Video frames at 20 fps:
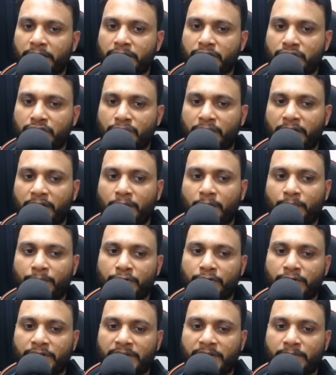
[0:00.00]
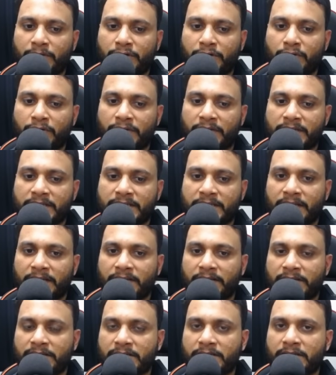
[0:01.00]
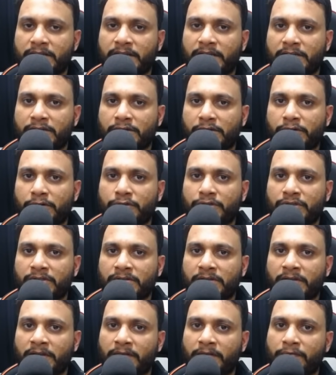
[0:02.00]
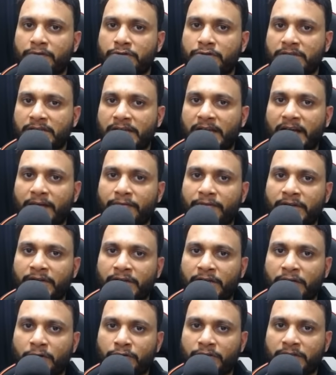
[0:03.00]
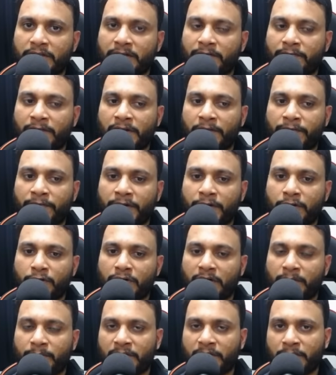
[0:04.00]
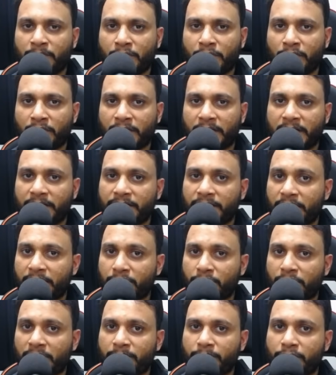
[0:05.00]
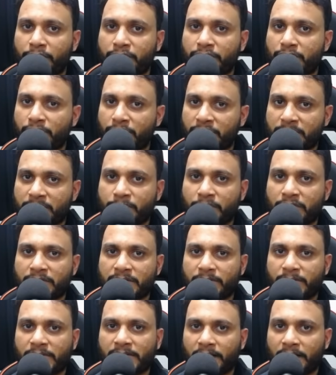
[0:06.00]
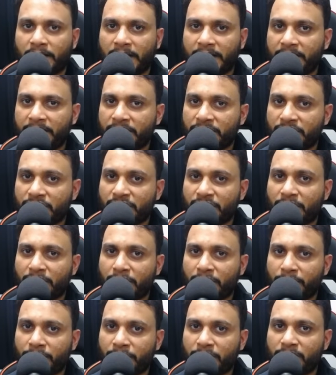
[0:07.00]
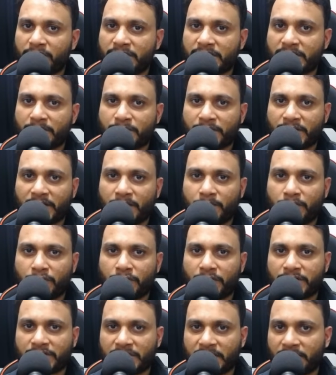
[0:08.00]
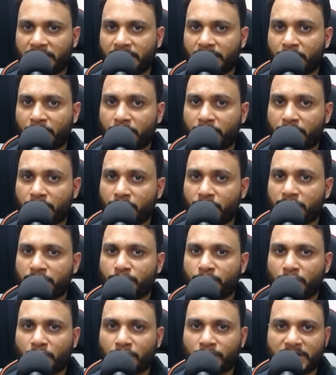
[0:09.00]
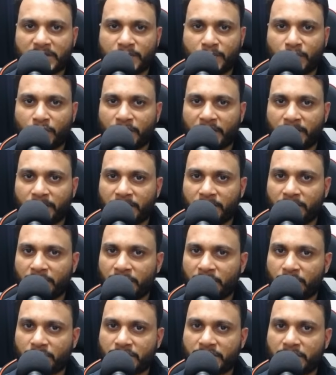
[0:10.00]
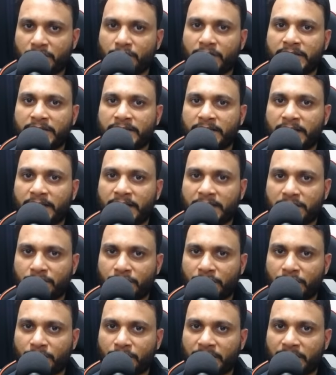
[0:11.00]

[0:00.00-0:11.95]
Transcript: So I hope you were able to understand this entire solution. If you still have any doubt, then feel free to comment below and I'll try to help you as soon as possible. Like and share our video and subscribe to our channel in order to watch more of this programming videos. See you guys in the next video.